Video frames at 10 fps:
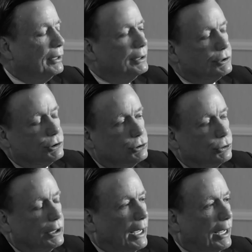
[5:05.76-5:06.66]
And these
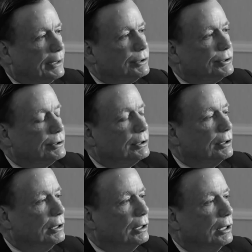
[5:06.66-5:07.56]
two cats
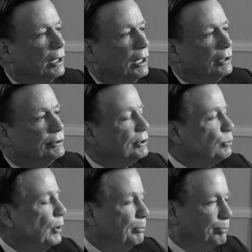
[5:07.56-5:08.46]

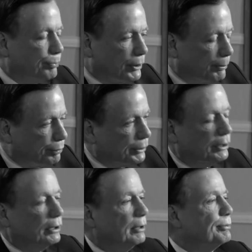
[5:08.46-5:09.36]
just went
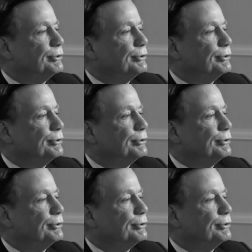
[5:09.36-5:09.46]
completely